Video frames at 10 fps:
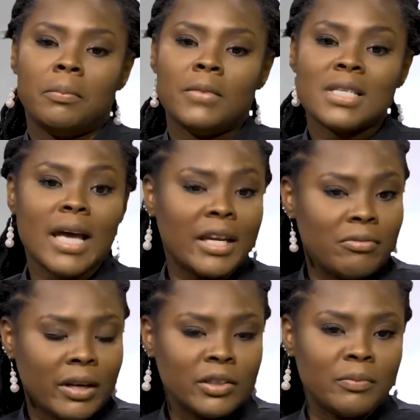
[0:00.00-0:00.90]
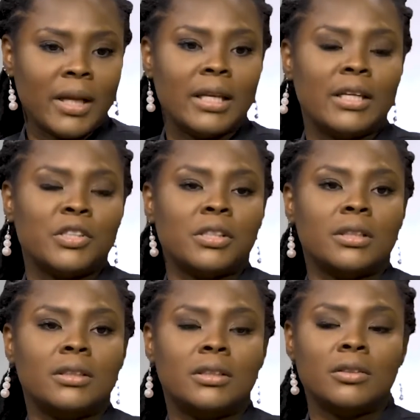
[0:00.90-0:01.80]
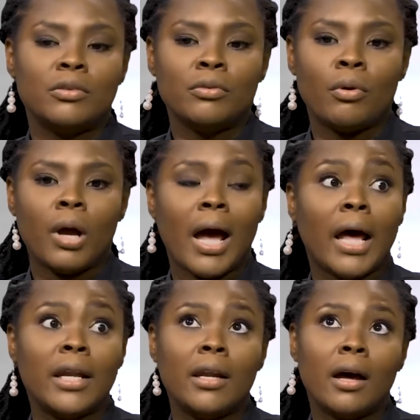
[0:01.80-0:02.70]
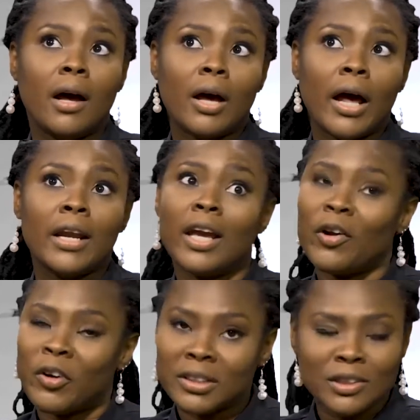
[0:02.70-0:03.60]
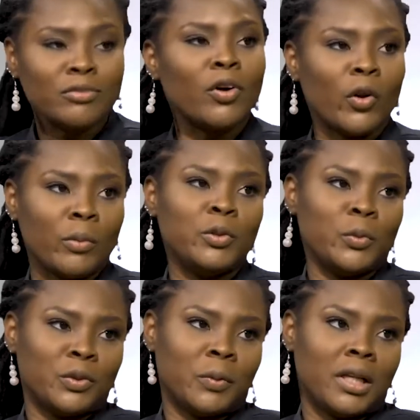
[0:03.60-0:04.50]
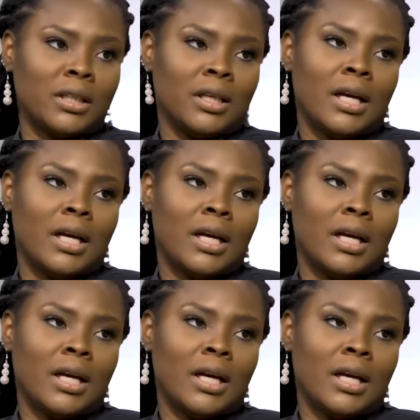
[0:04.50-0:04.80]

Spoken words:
side effect of medications, and adherence to follow-up too as well.